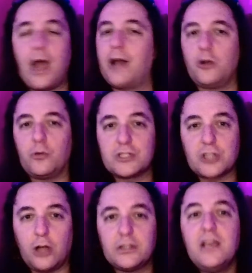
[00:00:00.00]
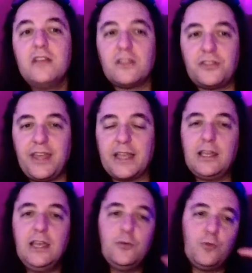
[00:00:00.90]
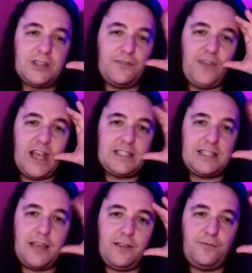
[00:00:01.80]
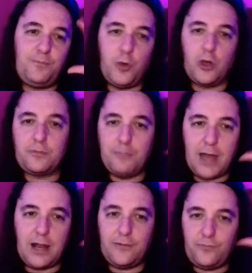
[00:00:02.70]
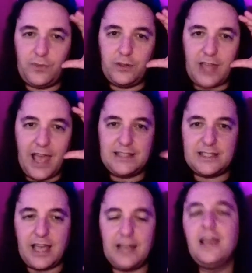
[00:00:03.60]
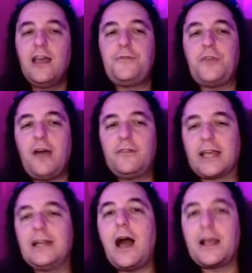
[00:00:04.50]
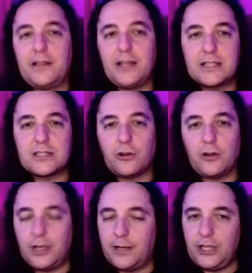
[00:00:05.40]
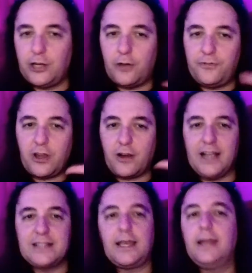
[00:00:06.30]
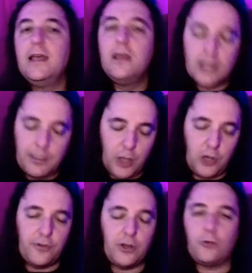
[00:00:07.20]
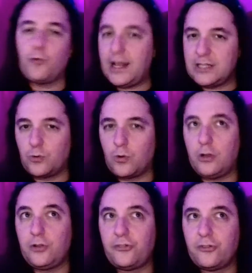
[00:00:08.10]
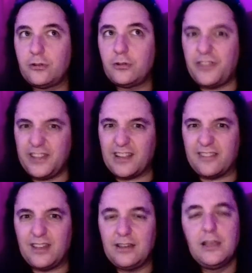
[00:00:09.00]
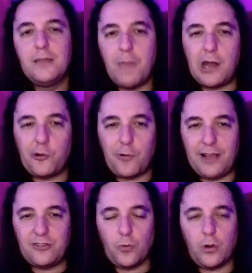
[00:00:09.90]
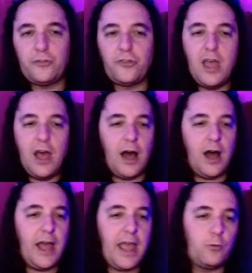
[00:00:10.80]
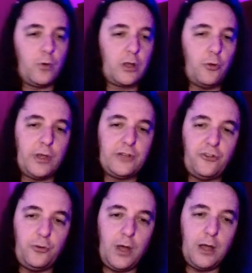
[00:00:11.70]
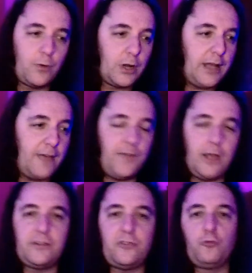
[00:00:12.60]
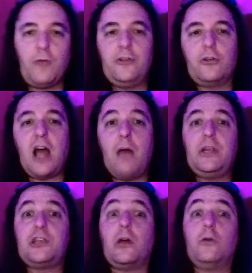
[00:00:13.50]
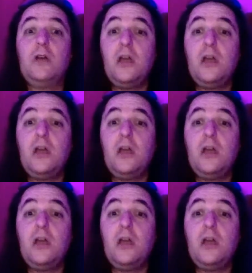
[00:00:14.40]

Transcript: don't know what it's called. The thing with the Facebook Meta, the headset. If you have like an Oculus or a VR headset, come on over to Horizon Worlds. I think that's it. Meta Horizon Worlds, and we're going to have Failed to Render comedy show